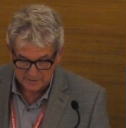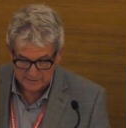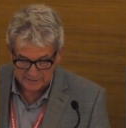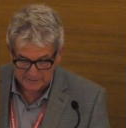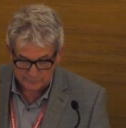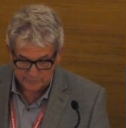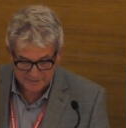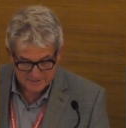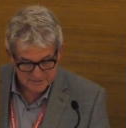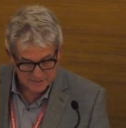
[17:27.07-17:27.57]

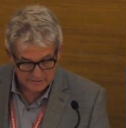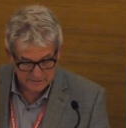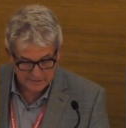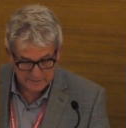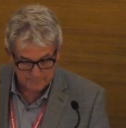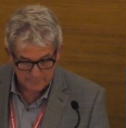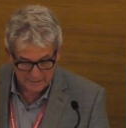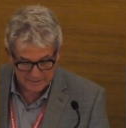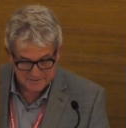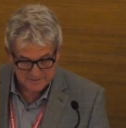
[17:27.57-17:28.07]

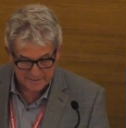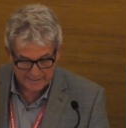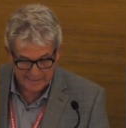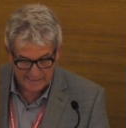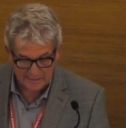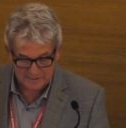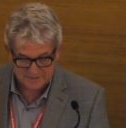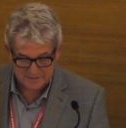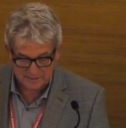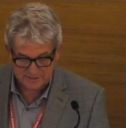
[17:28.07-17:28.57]
Increasingly, basic
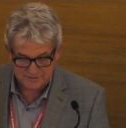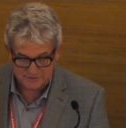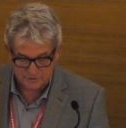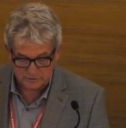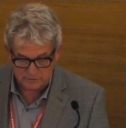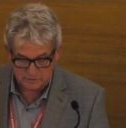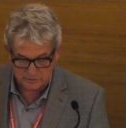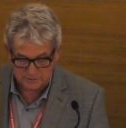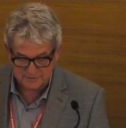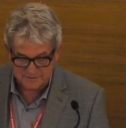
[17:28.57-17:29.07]
access to
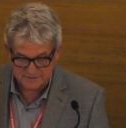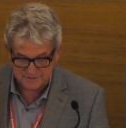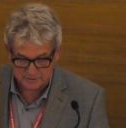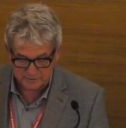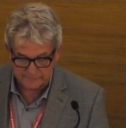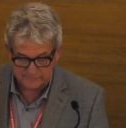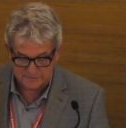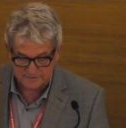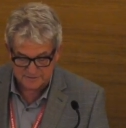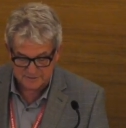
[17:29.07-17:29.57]
goods,
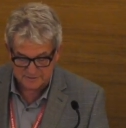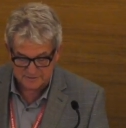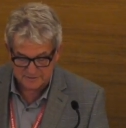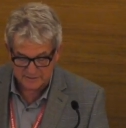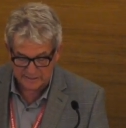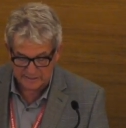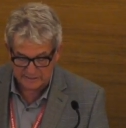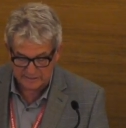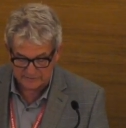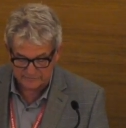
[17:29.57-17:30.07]

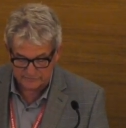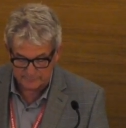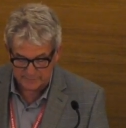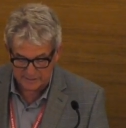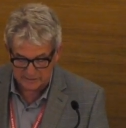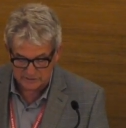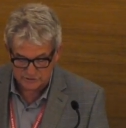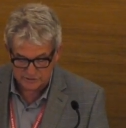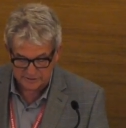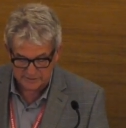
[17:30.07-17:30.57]
services, and
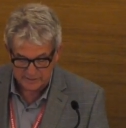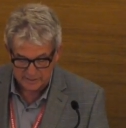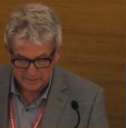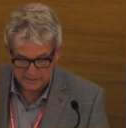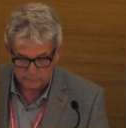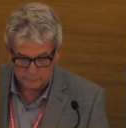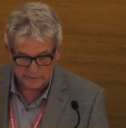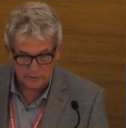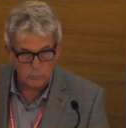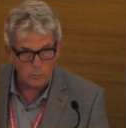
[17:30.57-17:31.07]
information
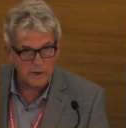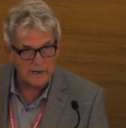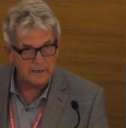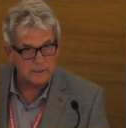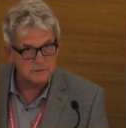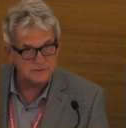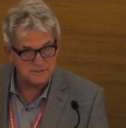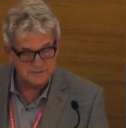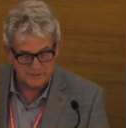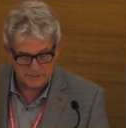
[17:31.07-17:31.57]

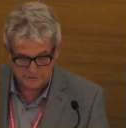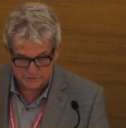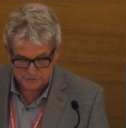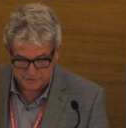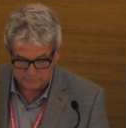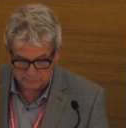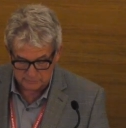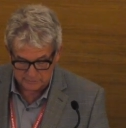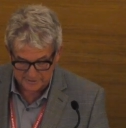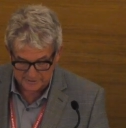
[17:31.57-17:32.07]
requires
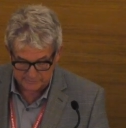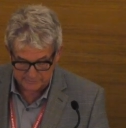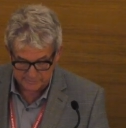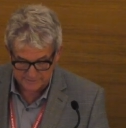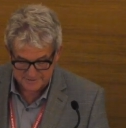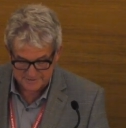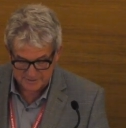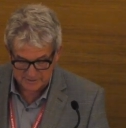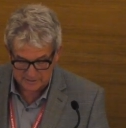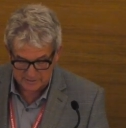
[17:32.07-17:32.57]
digital
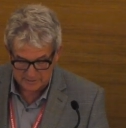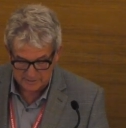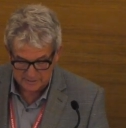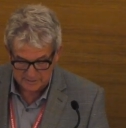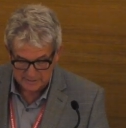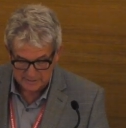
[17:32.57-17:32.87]
literacy.